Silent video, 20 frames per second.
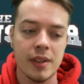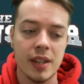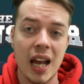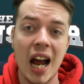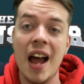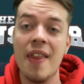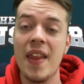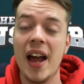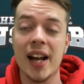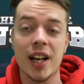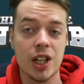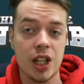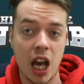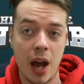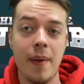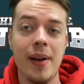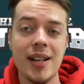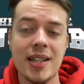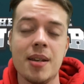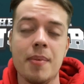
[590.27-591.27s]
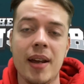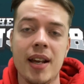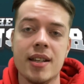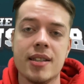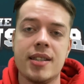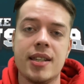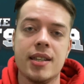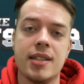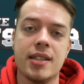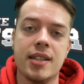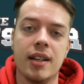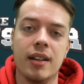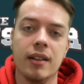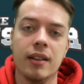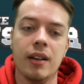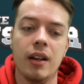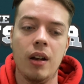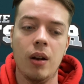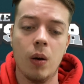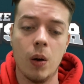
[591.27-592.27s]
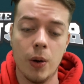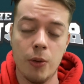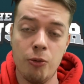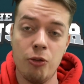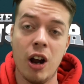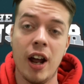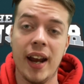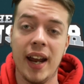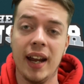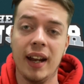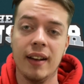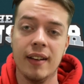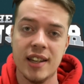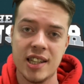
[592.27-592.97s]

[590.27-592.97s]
and they're going to be insistent on running